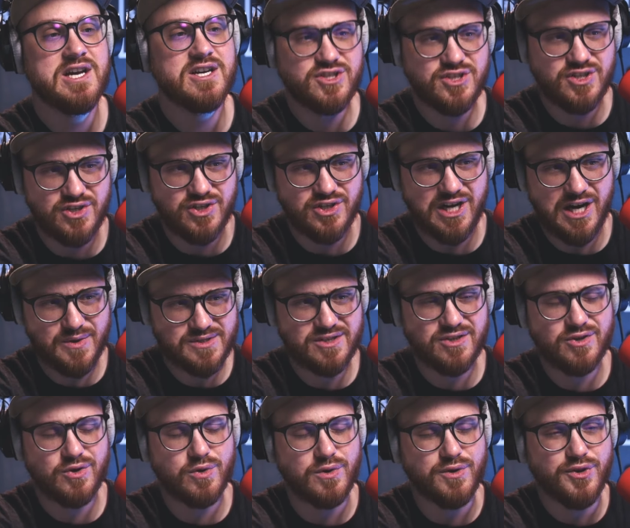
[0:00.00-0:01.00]
Sure, I was
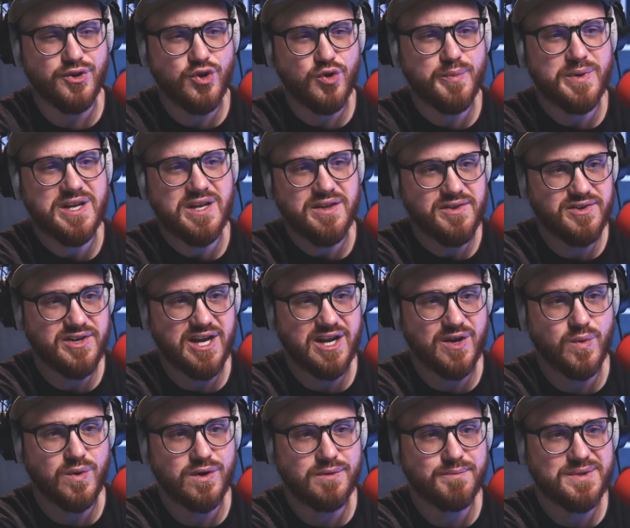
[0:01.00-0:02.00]
a total newbie in the
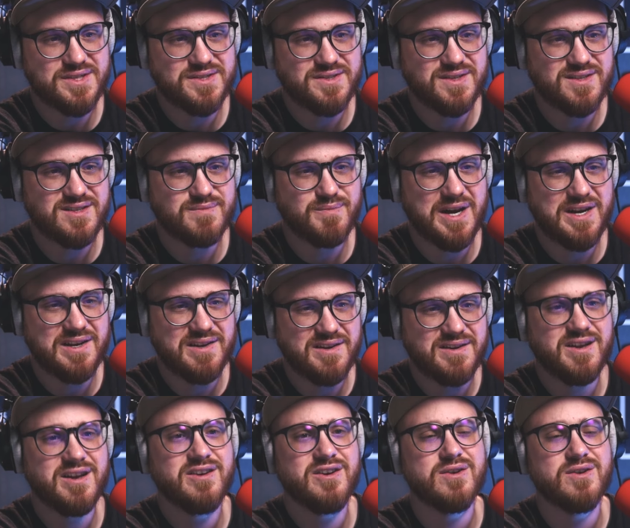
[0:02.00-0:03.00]
tech world, but since my
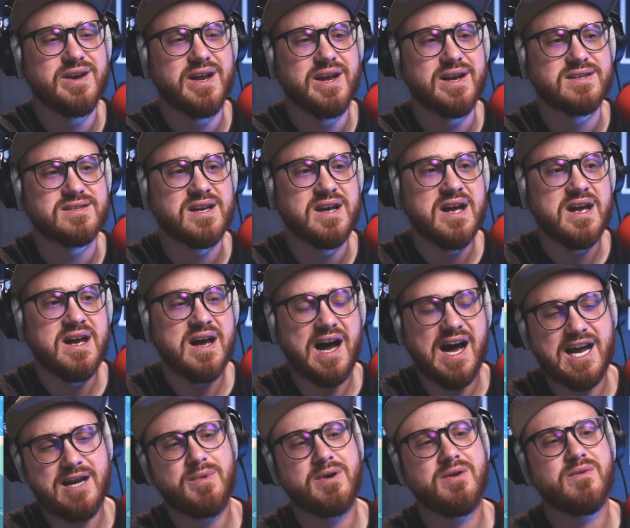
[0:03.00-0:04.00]
Nintendo days,
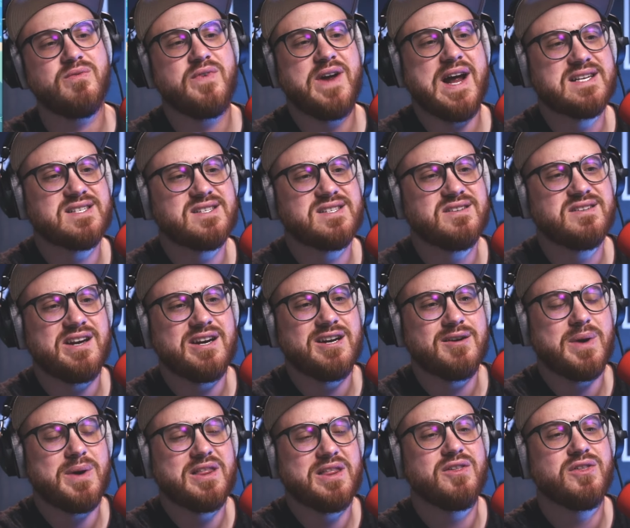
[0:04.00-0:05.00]
I'd been
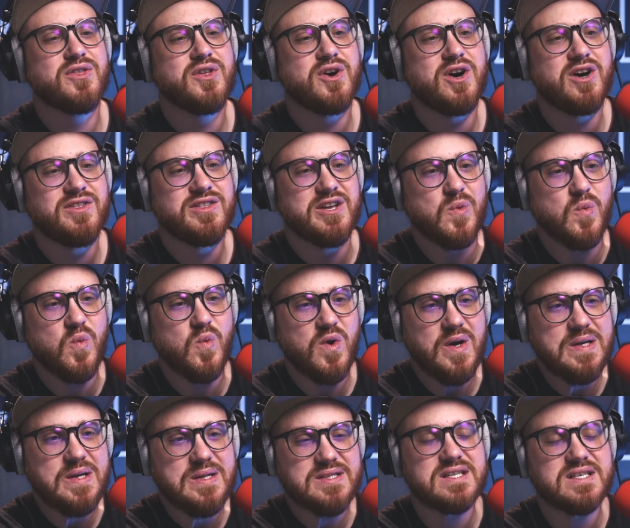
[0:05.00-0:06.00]
fascinated by the thought that
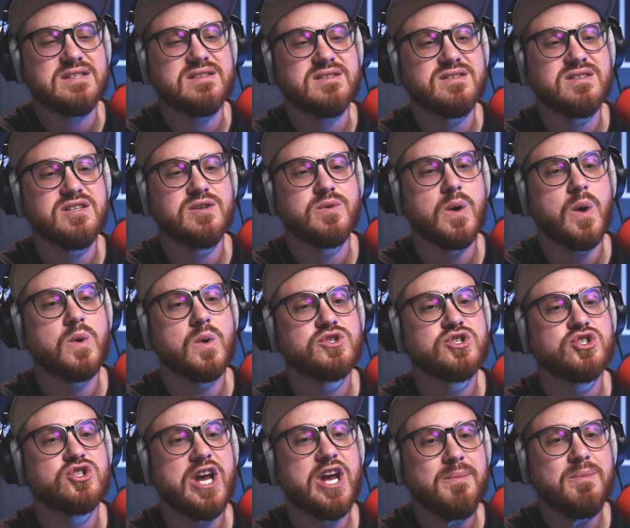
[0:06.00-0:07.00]
ones and zeros
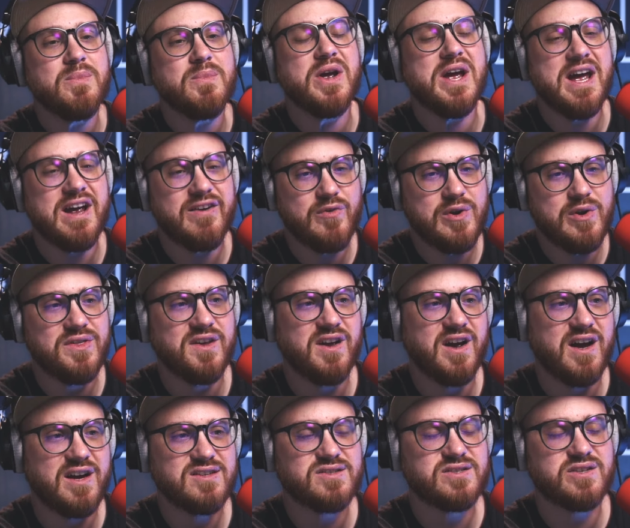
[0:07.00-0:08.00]
shaped
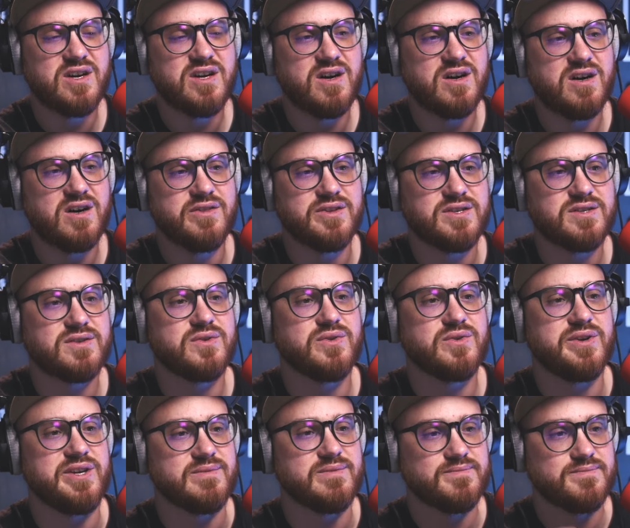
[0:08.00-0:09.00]
everything I saw on the
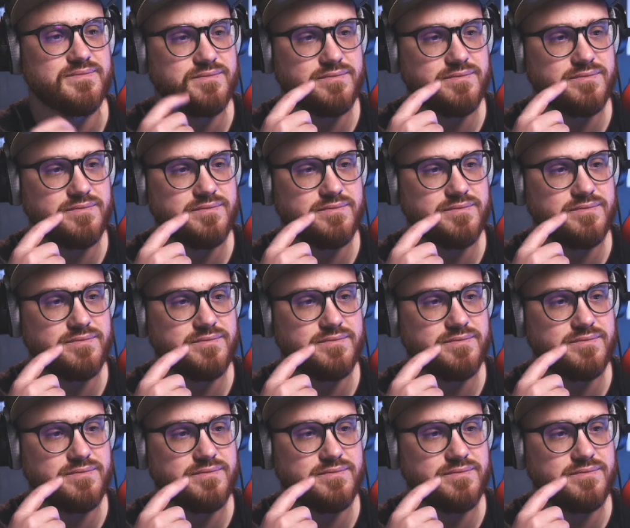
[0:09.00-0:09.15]
screen.